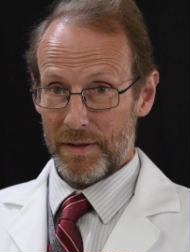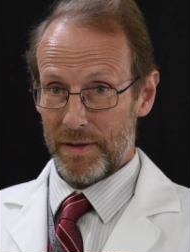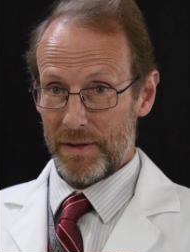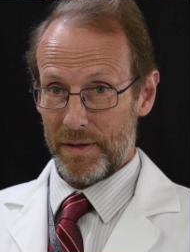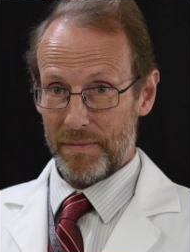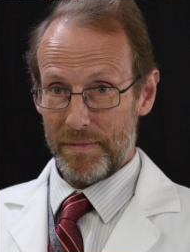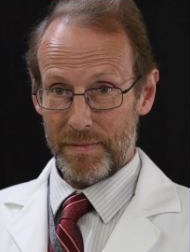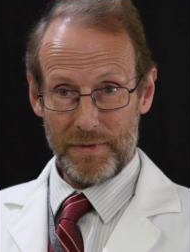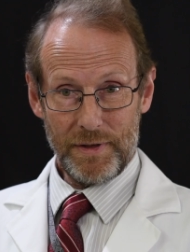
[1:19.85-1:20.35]

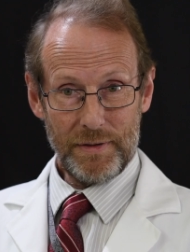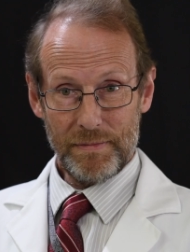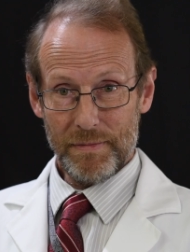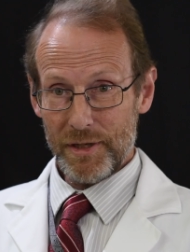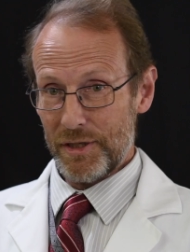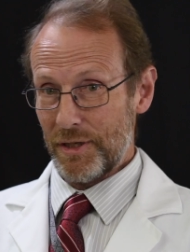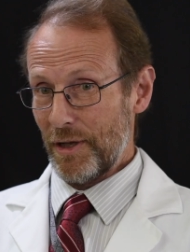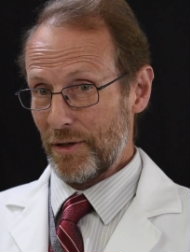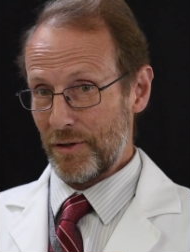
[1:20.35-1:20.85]
You, you
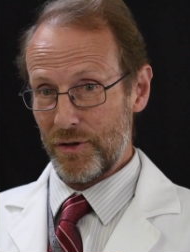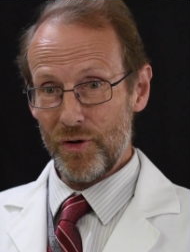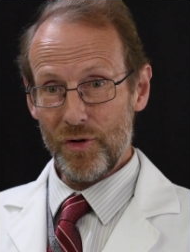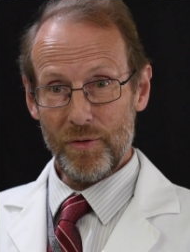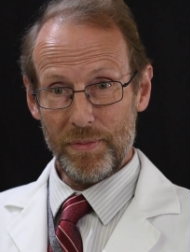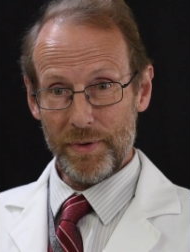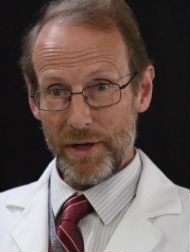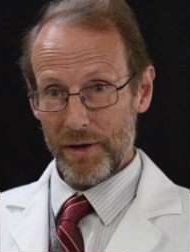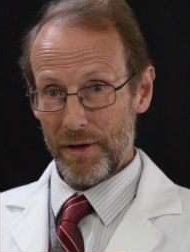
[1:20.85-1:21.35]
must not go
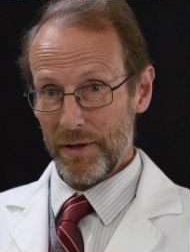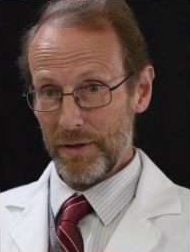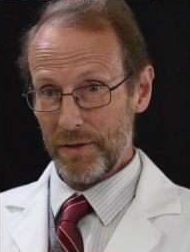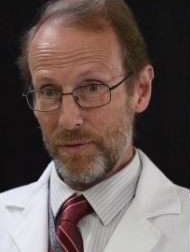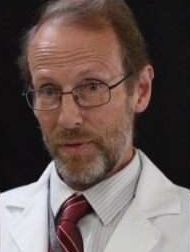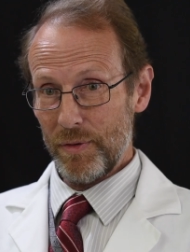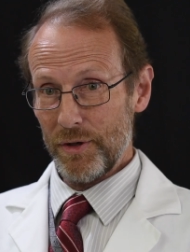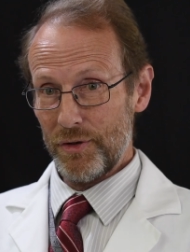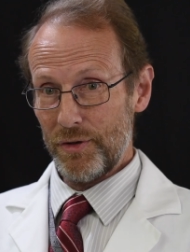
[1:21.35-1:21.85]
beyond
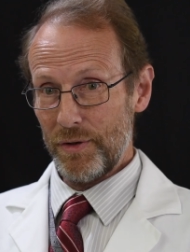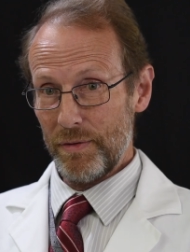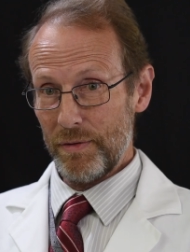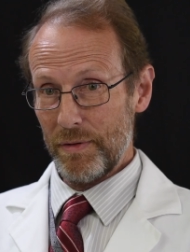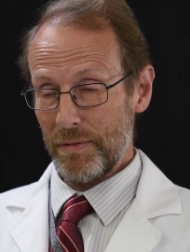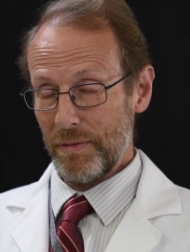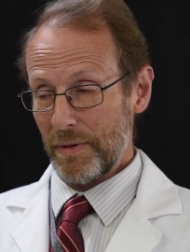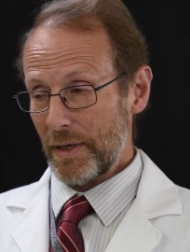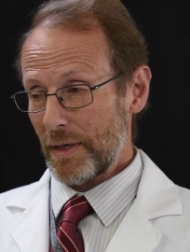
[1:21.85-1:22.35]
what, you,